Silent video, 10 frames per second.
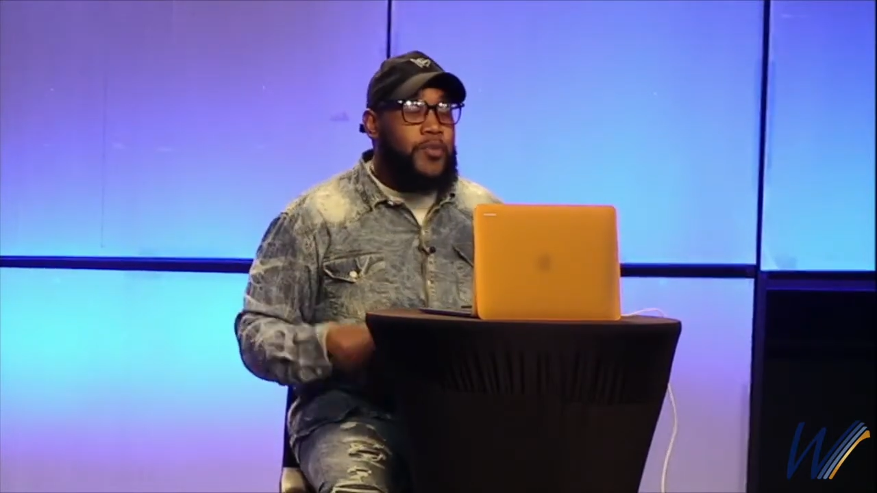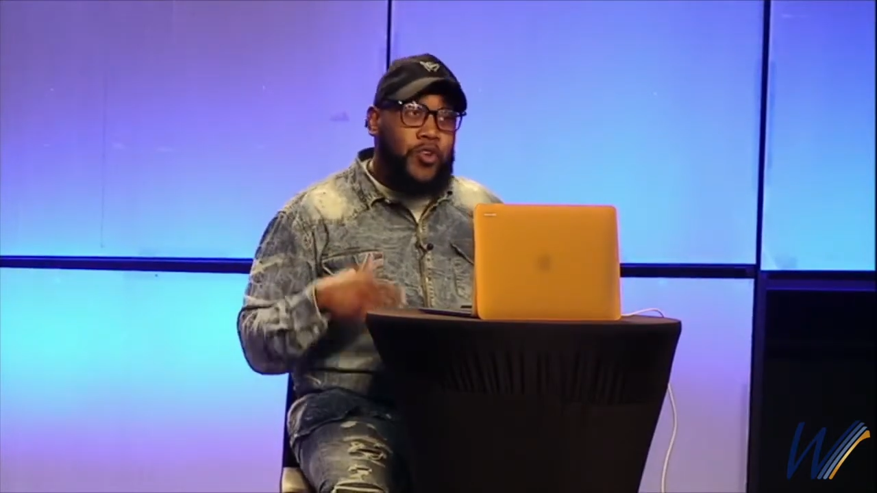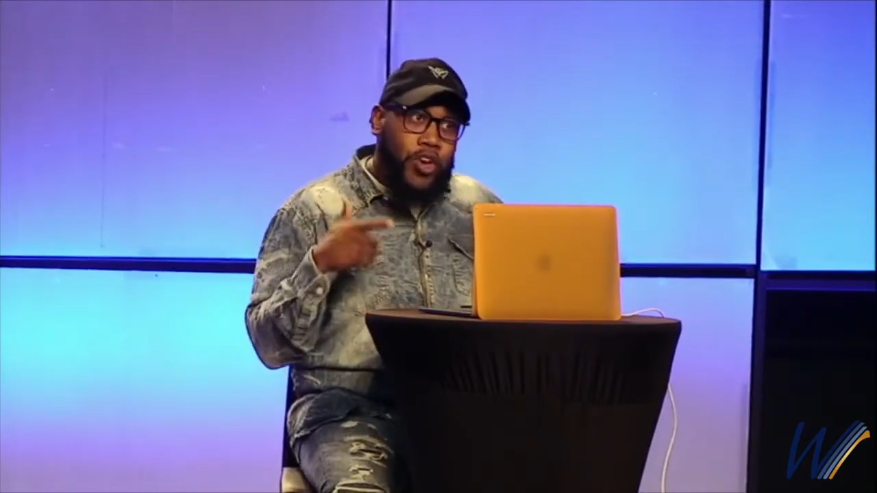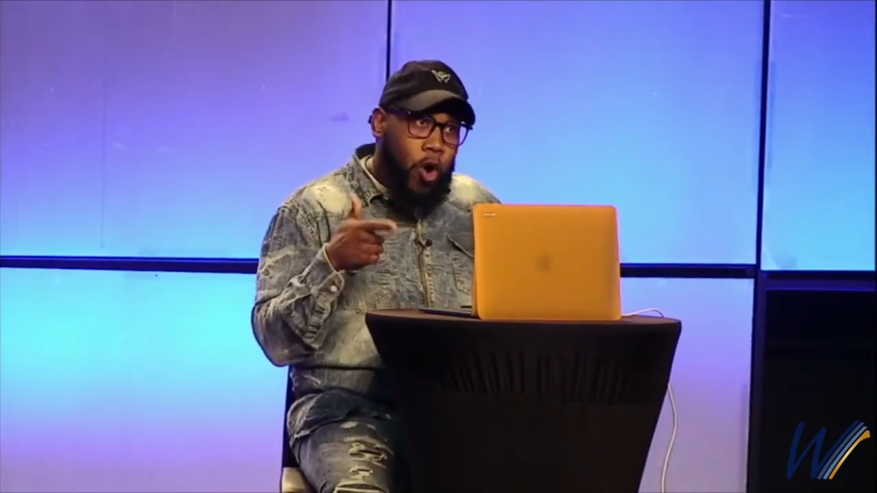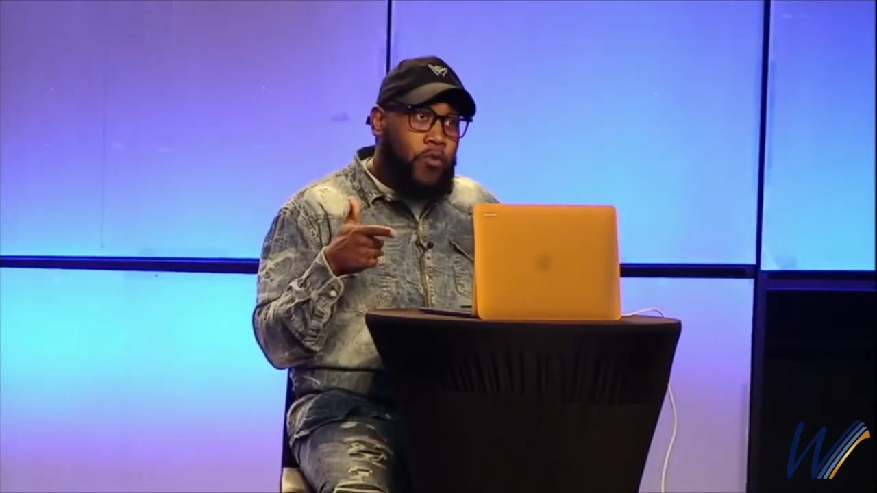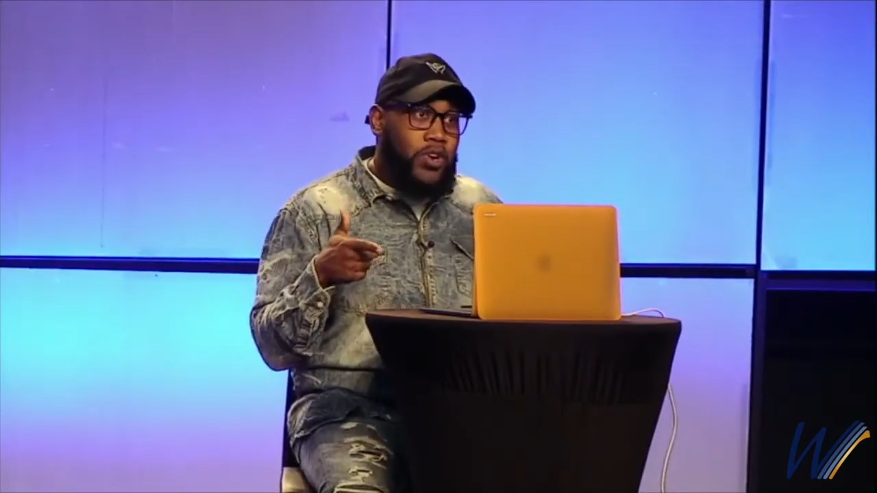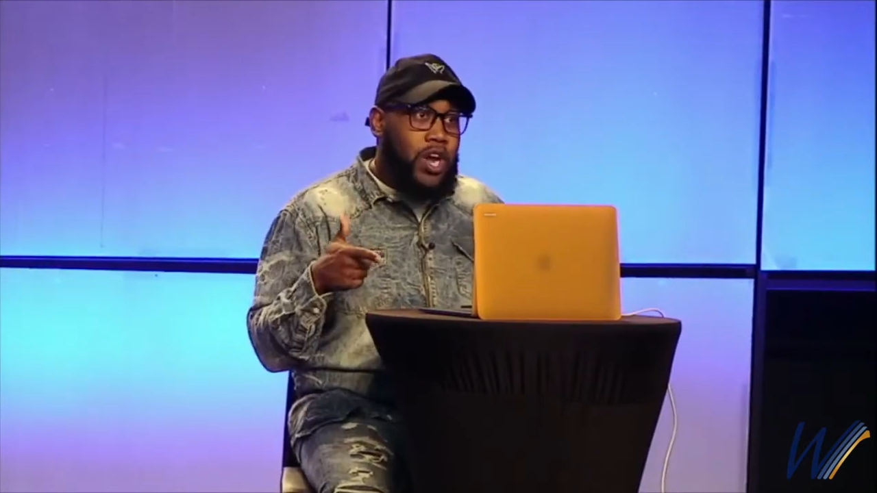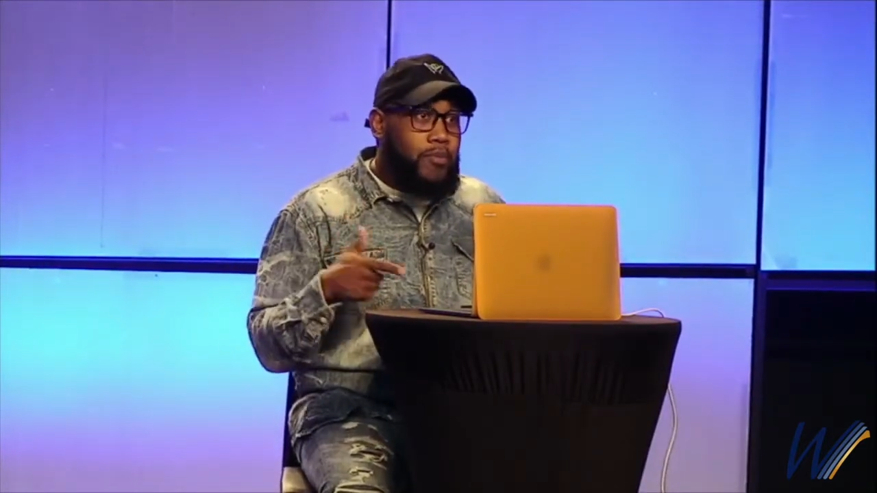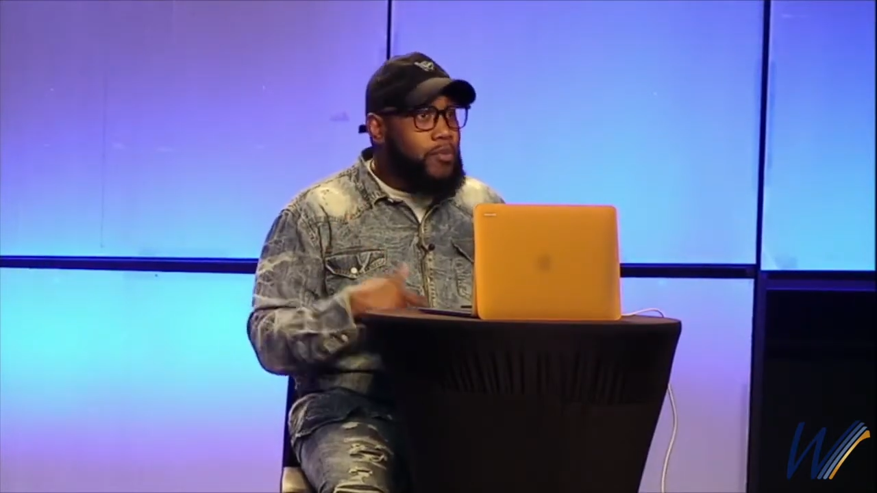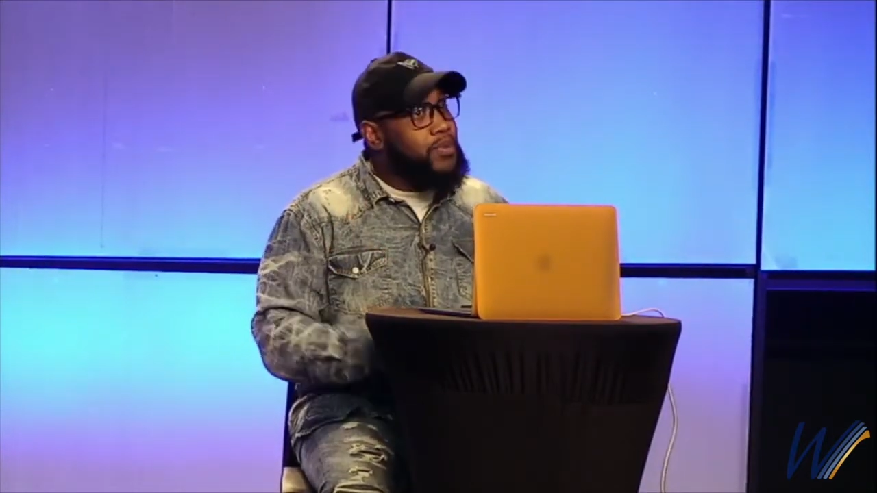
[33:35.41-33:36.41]
You're an
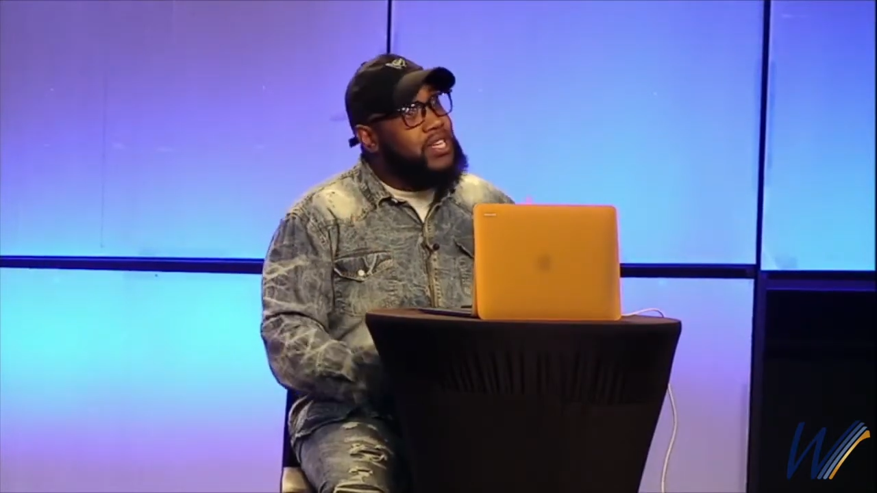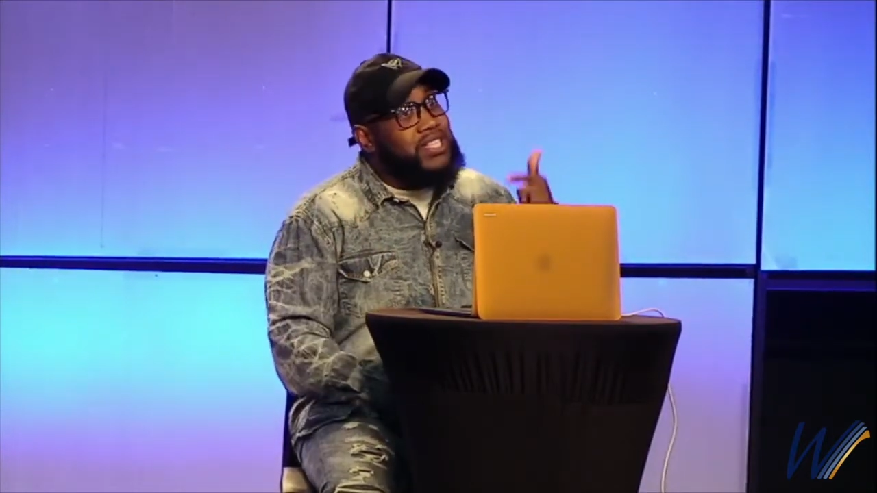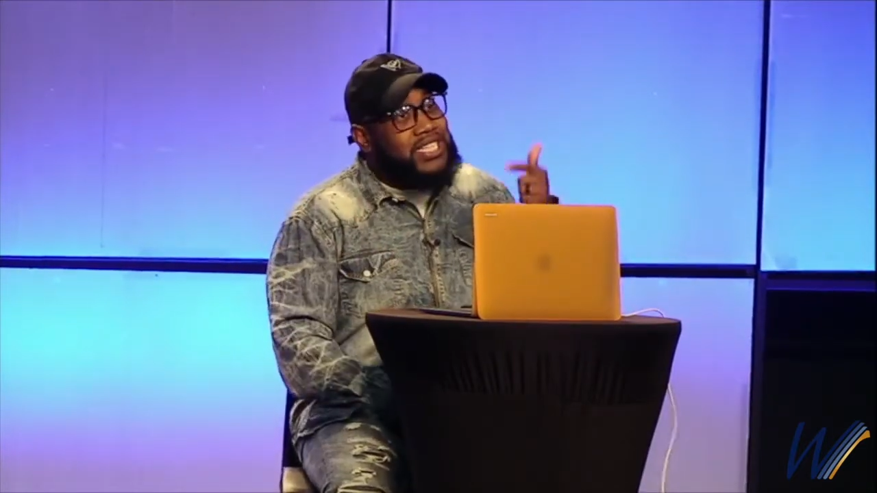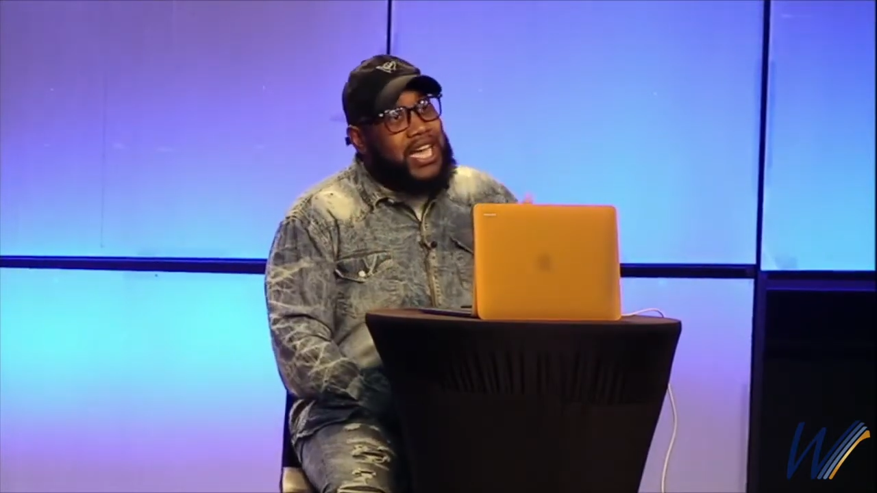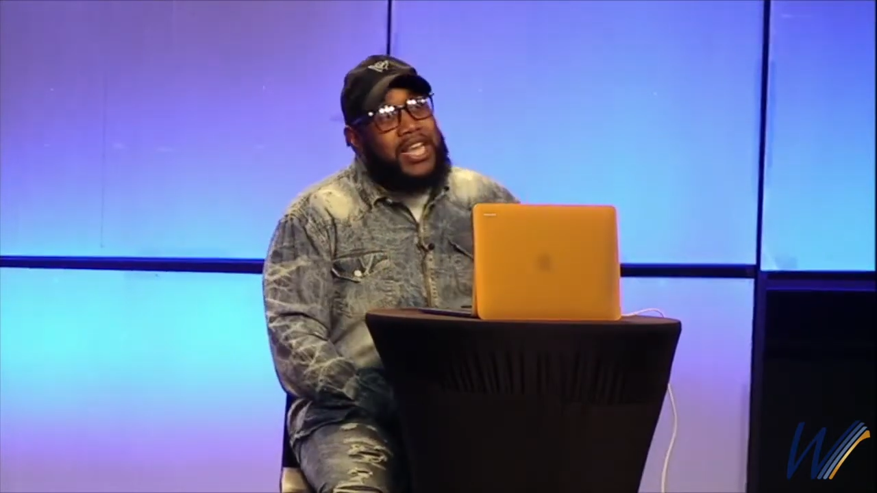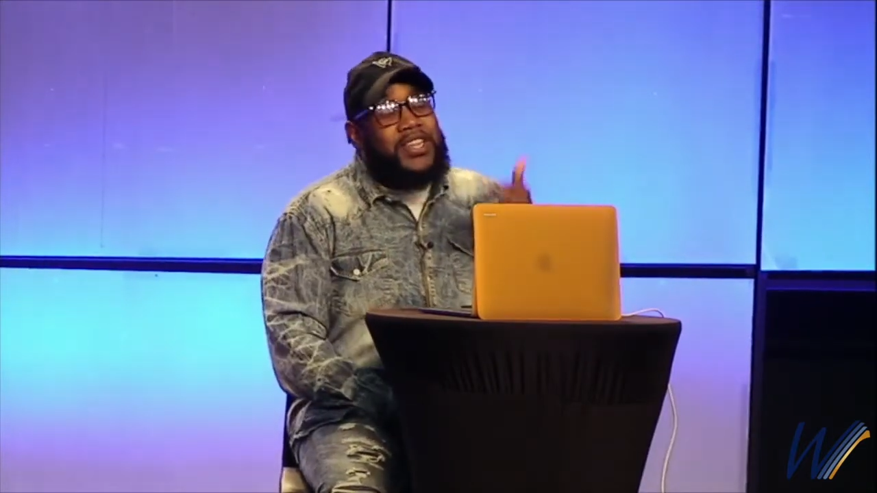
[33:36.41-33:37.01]
overcomer because God,